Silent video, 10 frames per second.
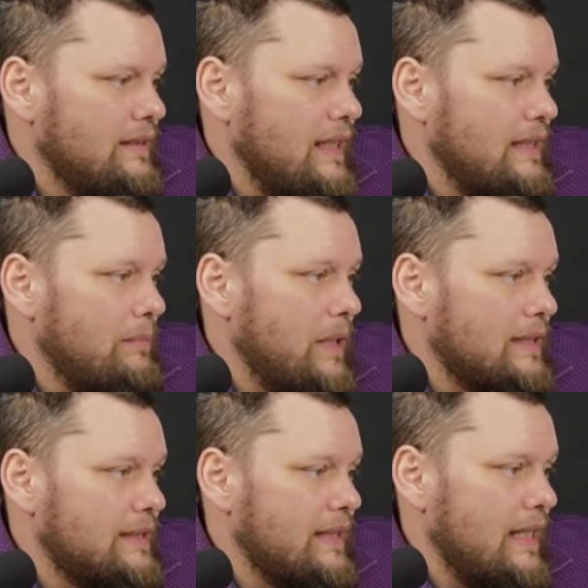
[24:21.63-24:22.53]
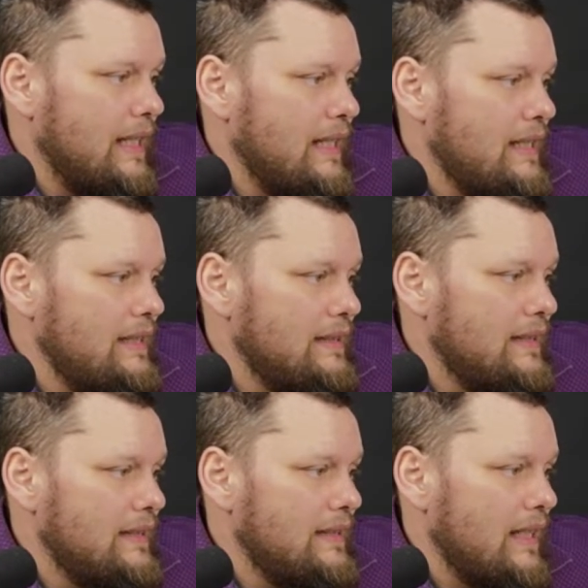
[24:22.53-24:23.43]
Daniel Buck says,
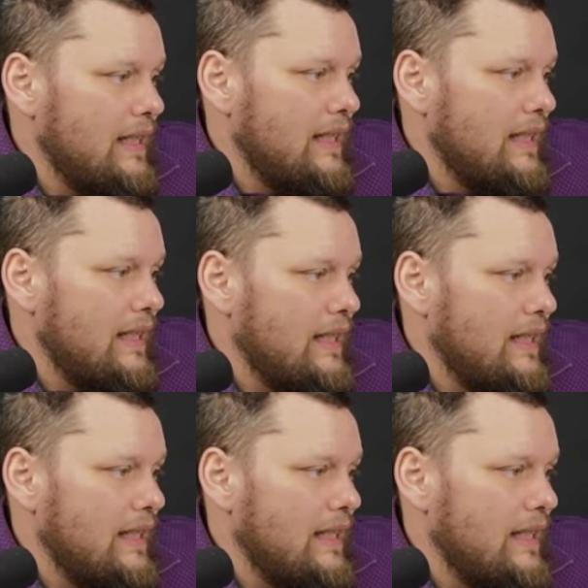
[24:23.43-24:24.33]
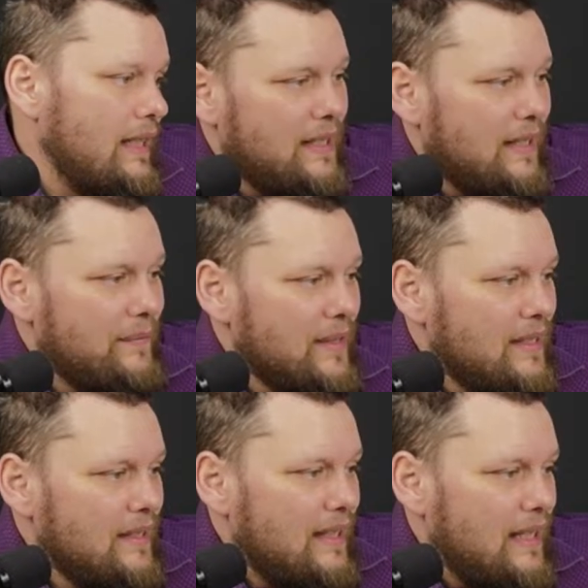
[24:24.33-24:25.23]
how's it going, Daniel? Glad you could be here.
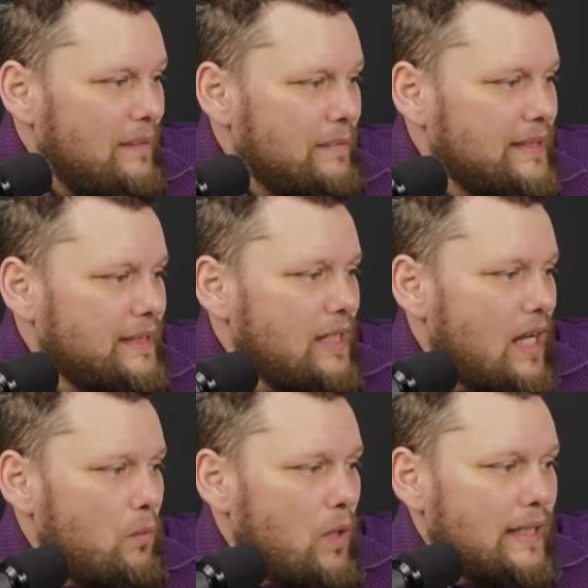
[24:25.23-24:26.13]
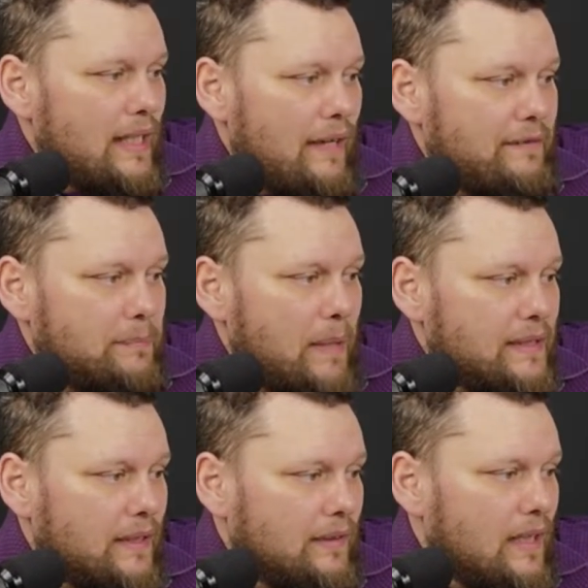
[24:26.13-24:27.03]
This is not one I've
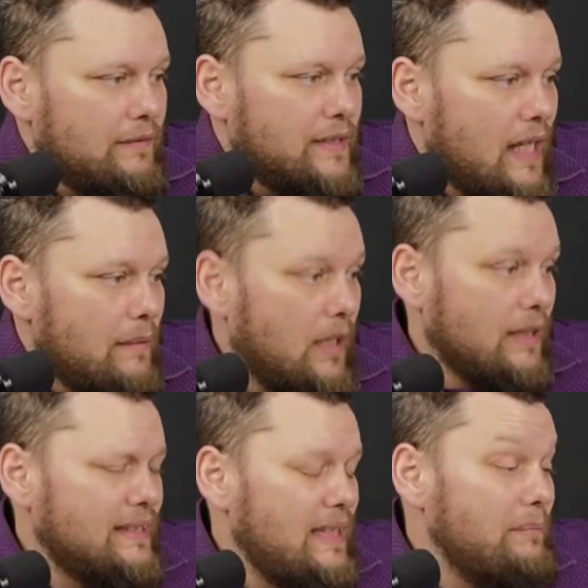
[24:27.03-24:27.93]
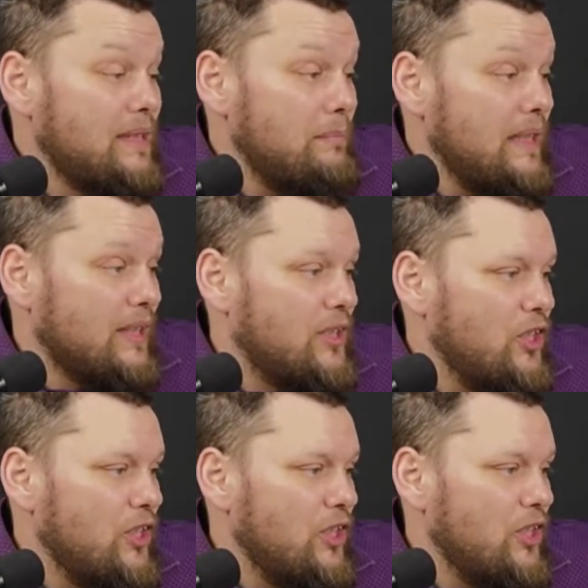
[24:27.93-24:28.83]
spent a lot of time on. Seems to be a
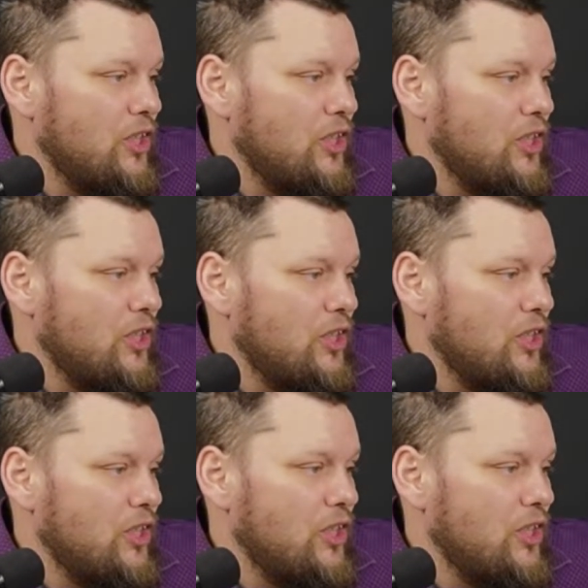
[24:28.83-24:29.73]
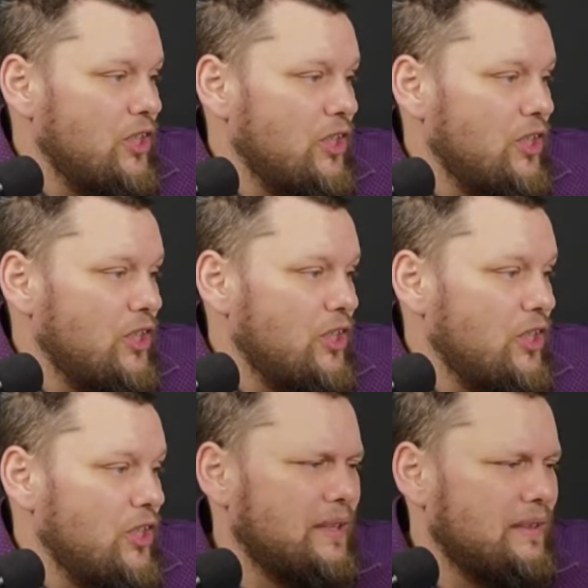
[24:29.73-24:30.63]
good candidate for Orthodox
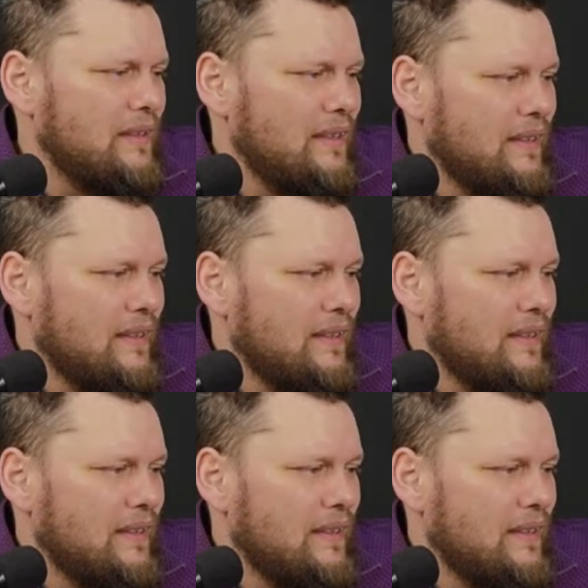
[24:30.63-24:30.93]
corruption.